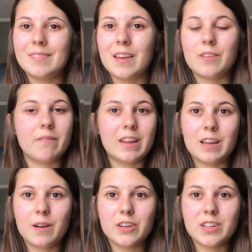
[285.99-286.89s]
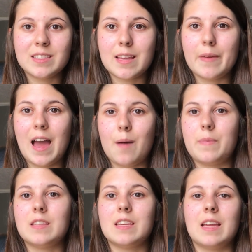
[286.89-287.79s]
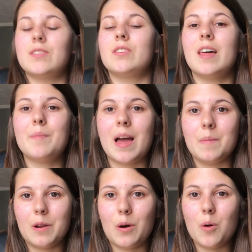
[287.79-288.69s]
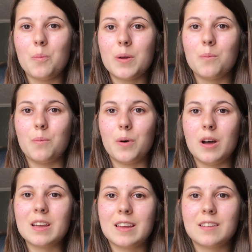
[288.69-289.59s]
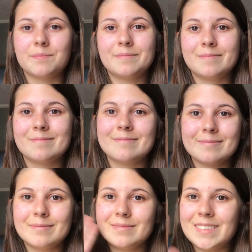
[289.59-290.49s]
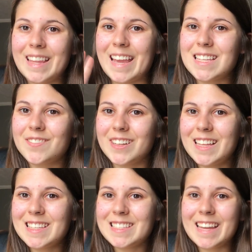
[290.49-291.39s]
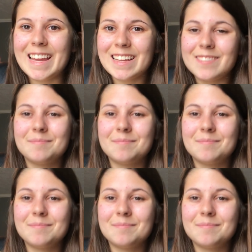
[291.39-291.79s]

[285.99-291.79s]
If you have any questions, I'm happy to answer them. I'm an open book. Thanks for listening.